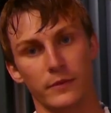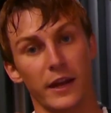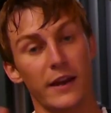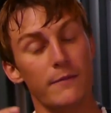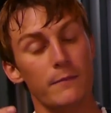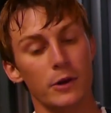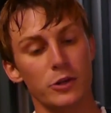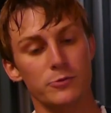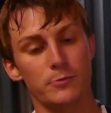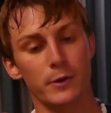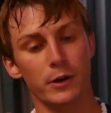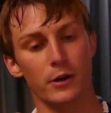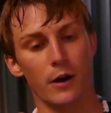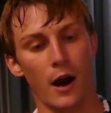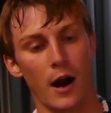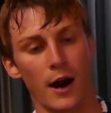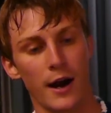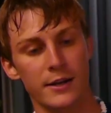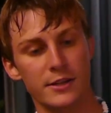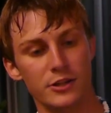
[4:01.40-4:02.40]
They have much bigger
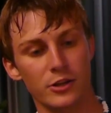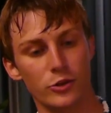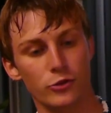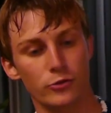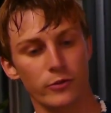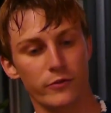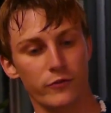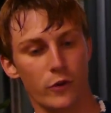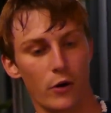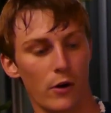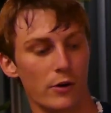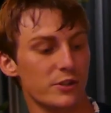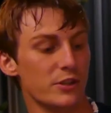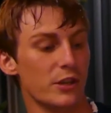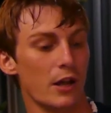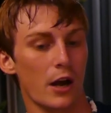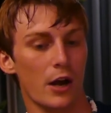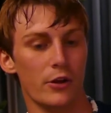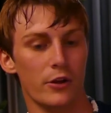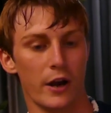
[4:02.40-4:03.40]
eyes than the tree frogs in
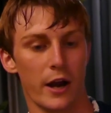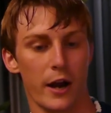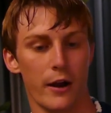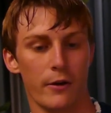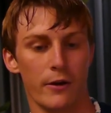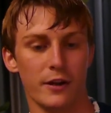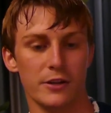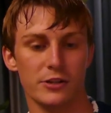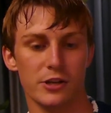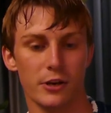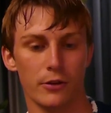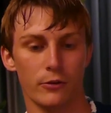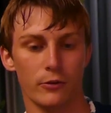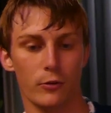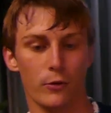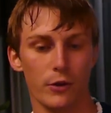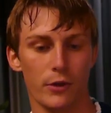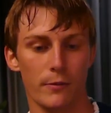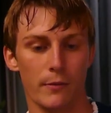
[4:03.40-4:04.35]
the other areas here in North